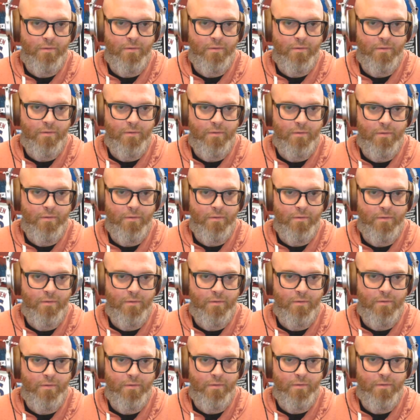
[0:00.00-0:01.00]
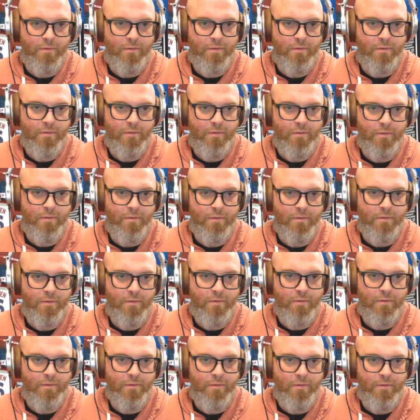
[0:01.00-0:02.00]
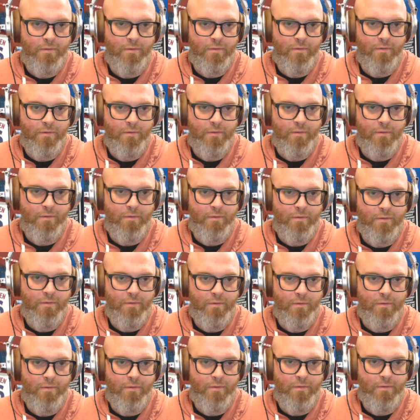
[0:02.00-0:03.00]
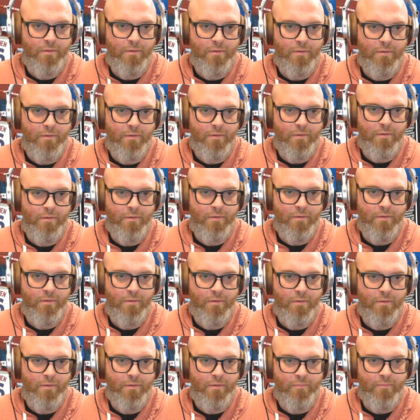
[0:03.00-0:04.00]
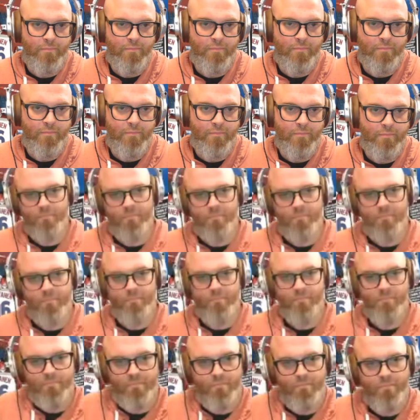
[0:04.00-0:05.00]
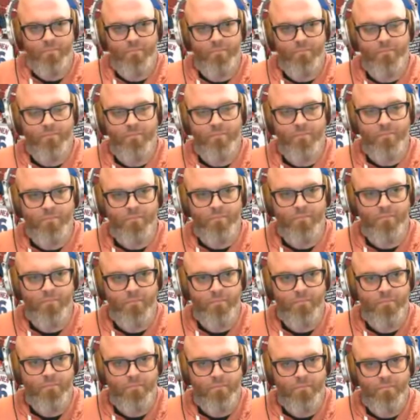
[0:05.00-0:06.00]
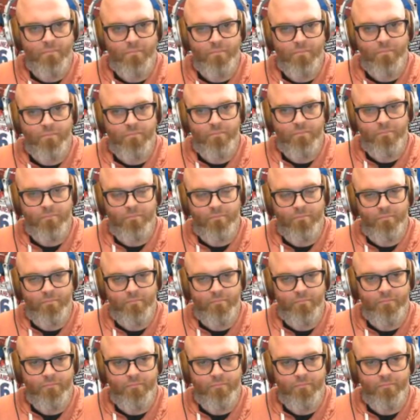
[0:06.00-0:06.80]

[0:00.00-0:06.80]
(silent)